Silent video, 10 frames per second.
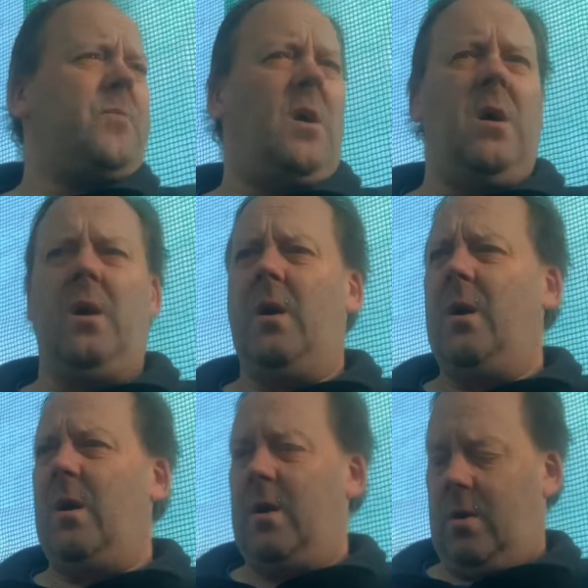
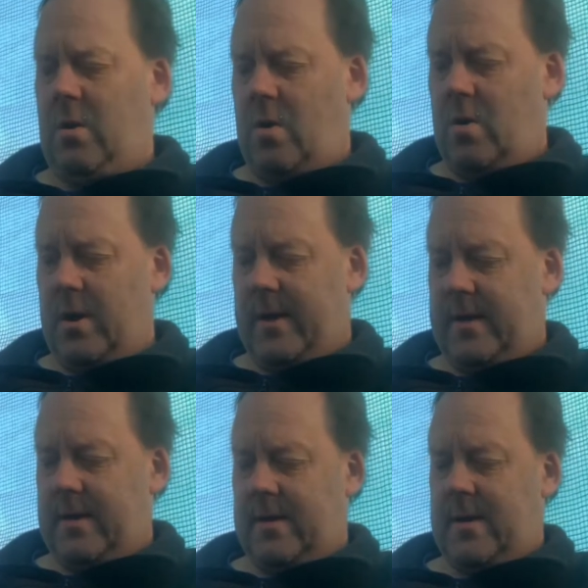
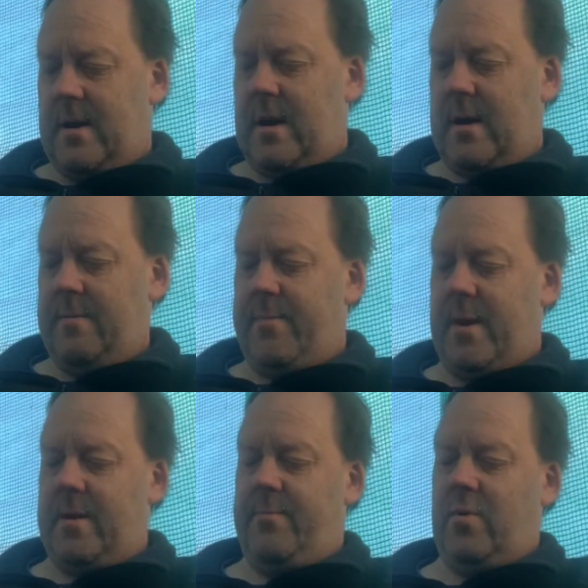garlic,
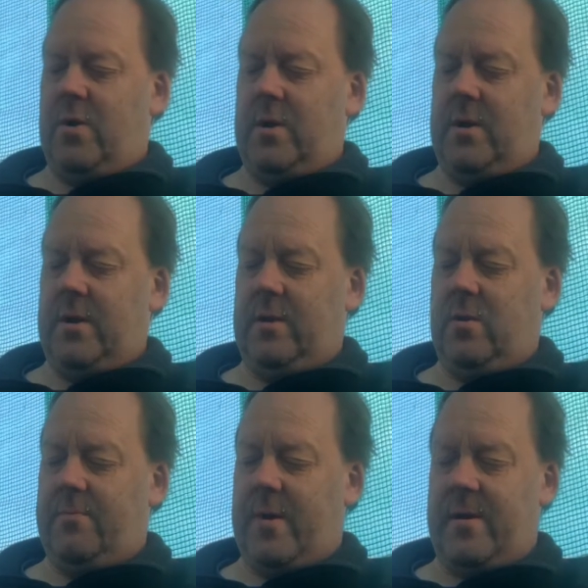£8 of broccoli,
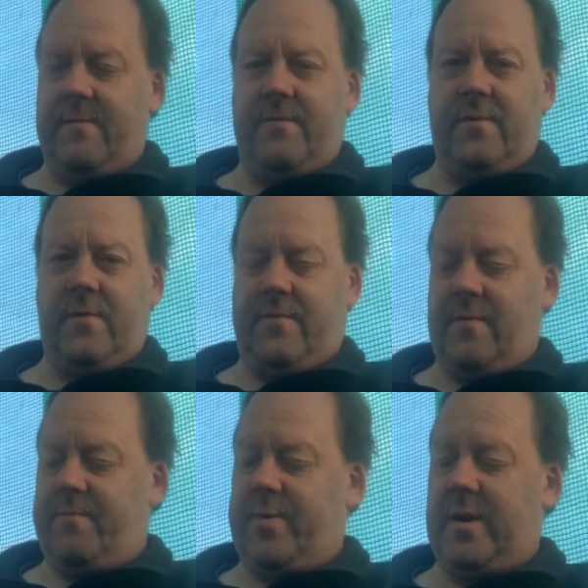£9
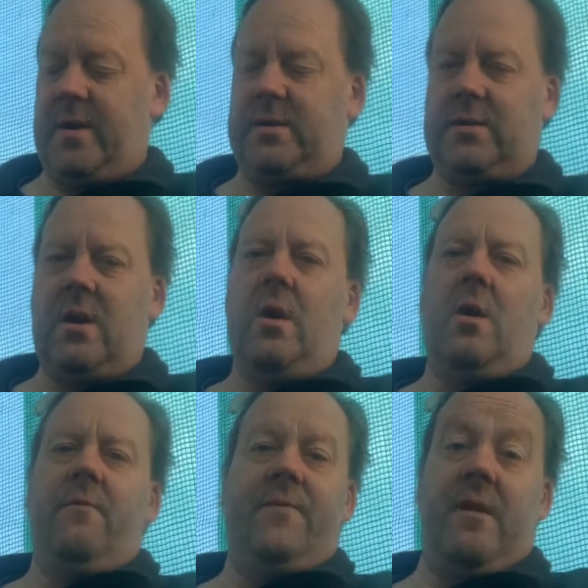of peas,
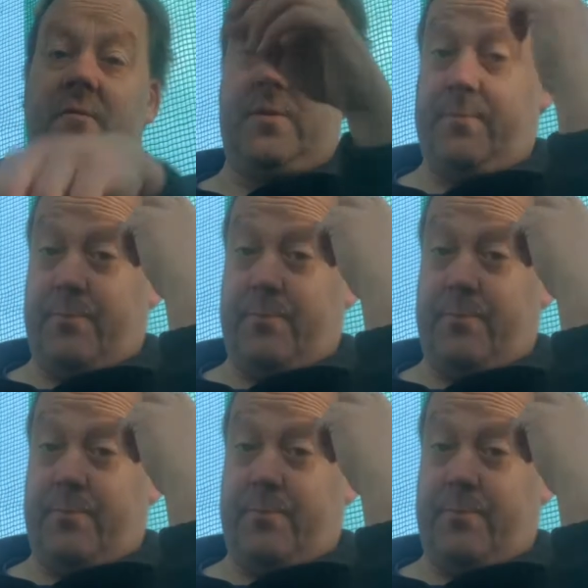various